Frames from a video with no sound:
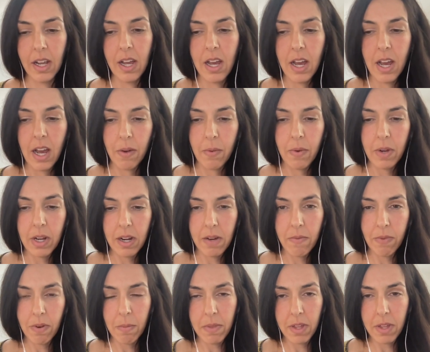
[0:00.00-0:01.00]
And we
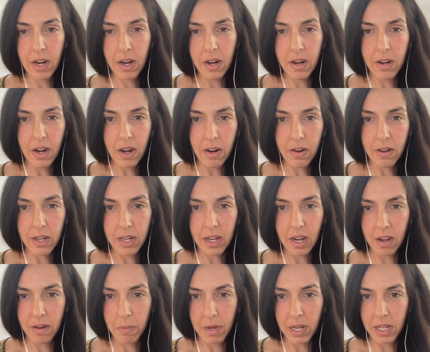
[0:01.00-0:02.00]
from there narrow it
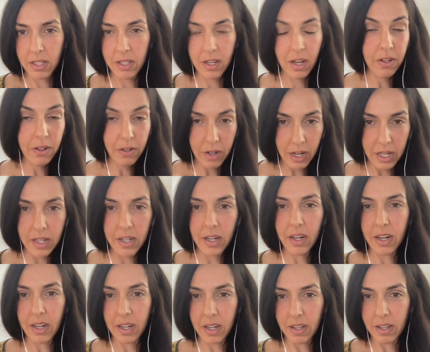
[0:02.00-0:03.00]
down based on the
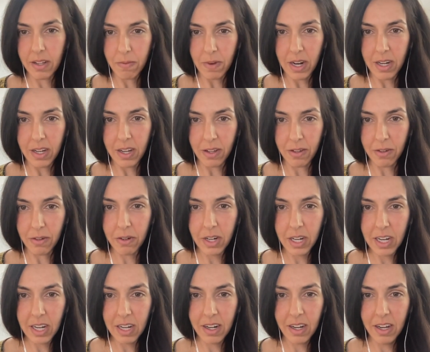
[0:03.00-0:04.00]
criteria in the red, yellow,
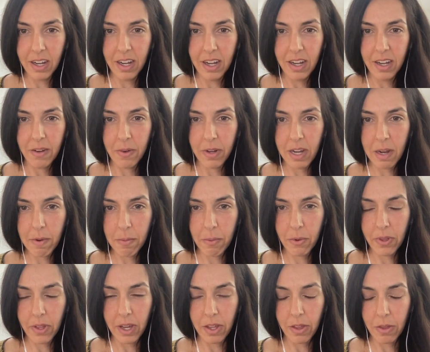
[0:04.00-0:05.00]
green. We come up
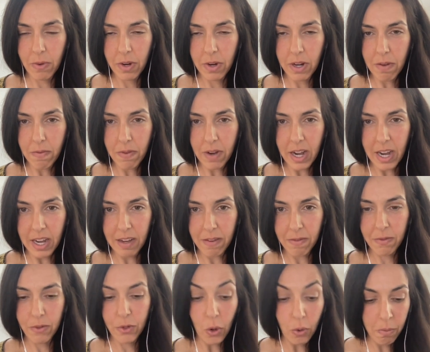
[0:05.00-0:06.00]
with like three to five.
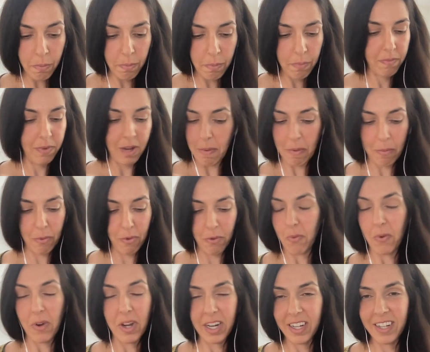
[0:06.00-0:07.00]
Don't come up with
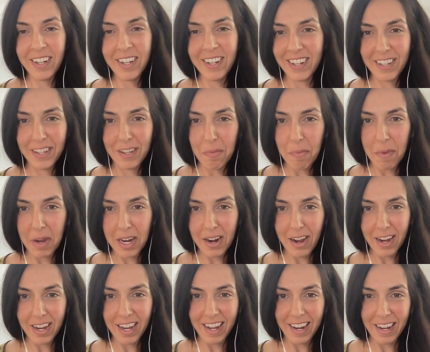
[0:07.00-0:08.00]
one because you might
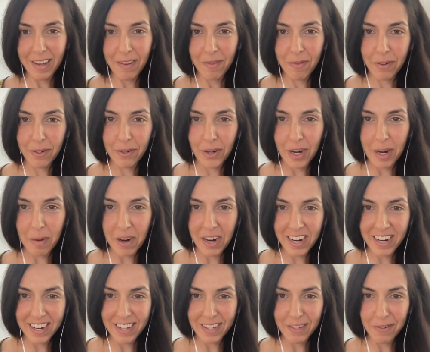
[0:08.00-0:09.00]
not get it for
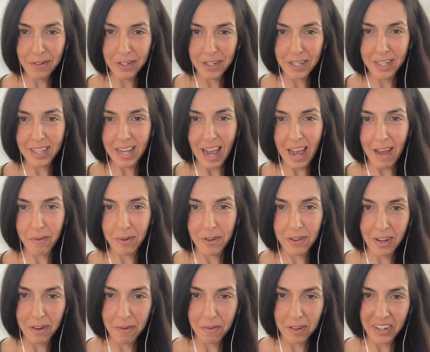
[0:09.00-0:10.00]
trademark. And it's really sad when you
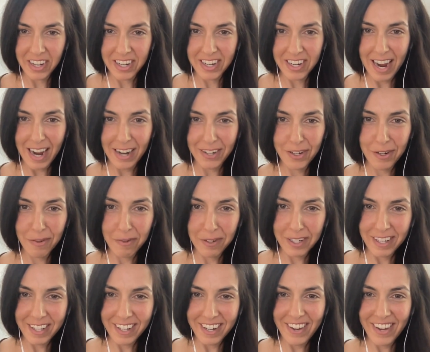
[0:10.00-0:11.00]
get really attached to one
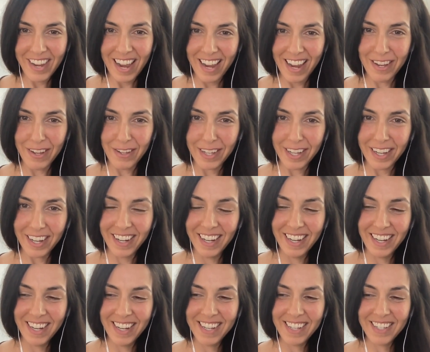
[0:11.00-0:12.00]
and then you can't use it.
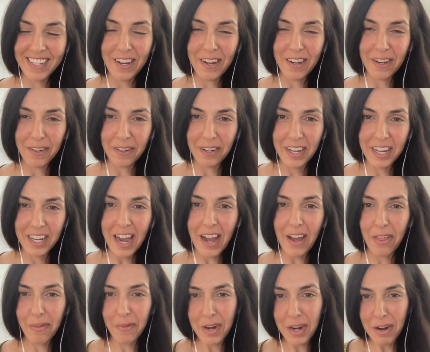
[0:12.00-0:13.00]
So yeah,
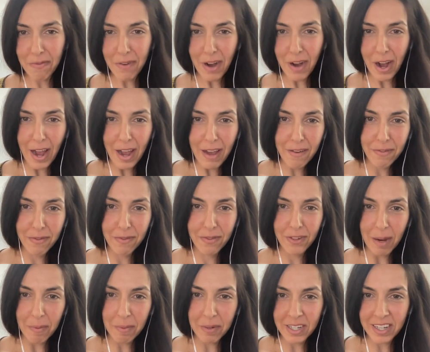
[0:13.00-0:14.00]
three to five
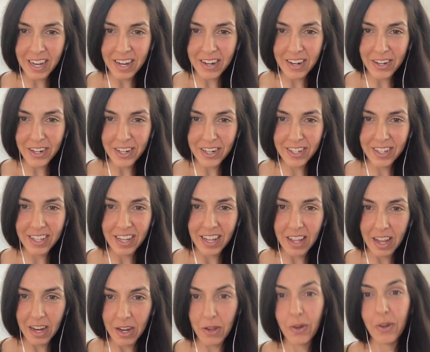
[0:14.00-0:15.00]
top contenders, and
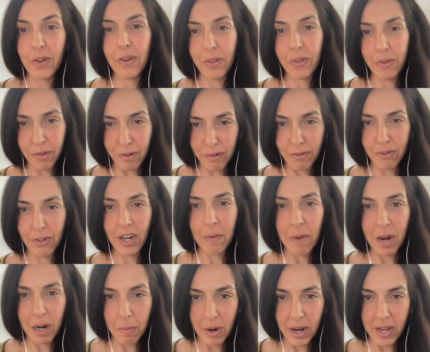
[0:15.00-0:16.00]
then you go through
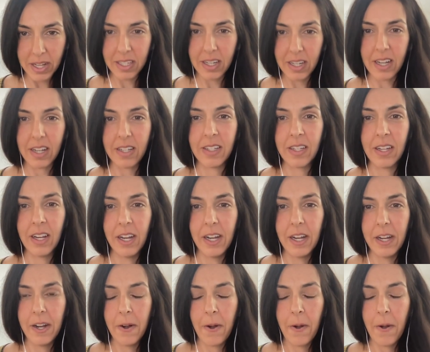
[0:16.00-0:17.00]
trademark process,
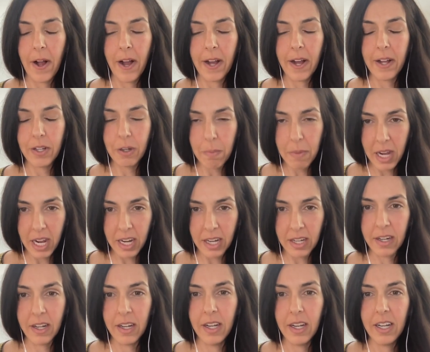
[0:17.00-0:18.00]
uh,
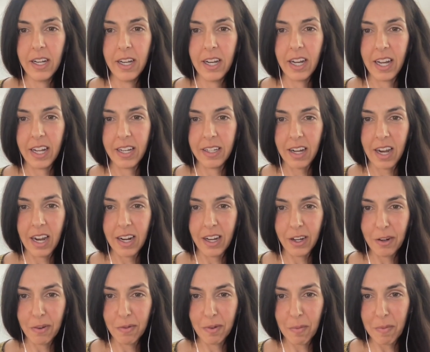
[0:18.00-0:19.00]
domain, and kind of
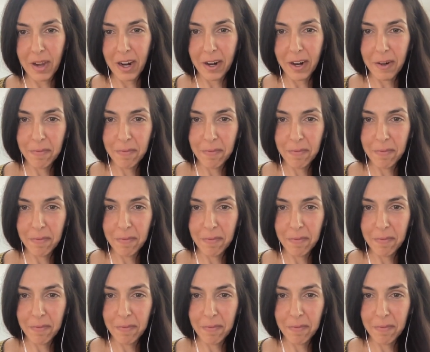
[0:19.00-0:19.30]
go from there.